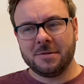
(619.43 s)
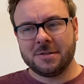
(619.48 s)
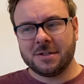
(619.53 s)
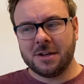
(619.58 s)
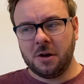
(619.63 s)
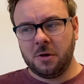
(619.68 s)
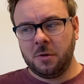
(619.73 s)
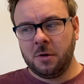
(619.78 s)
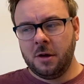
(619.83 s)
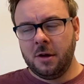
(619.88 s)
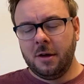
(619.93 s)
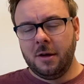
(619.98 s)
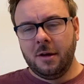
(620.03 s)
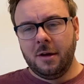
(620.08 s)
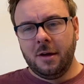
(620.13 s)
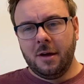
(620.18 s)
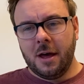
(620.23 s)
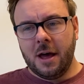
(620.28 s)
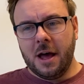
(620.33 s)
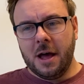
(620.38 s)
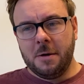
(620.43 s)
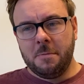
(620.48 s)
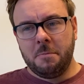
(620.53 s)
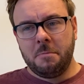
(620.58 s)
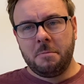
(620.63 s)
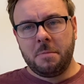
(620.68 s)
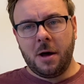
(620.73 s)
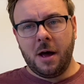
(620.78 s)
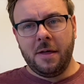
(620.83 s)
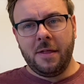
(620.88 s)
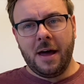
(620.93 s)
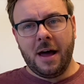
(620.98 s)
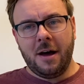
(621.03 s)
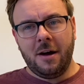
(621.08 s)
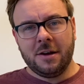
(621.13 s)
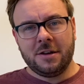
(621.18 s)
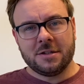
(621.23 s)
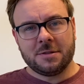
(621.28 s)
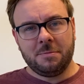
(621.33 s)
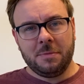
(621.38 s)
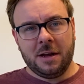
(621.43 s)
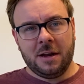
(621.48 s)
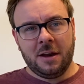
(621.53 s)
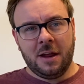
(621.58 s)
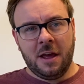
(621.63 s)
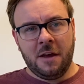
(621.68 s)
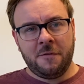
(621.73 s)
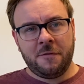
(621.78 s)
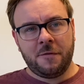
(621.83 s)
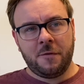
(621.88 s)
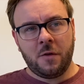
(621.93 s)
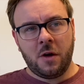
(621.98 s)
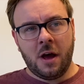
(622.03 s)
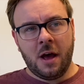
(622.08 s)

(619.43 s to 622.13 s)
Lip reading: So by that I just mean if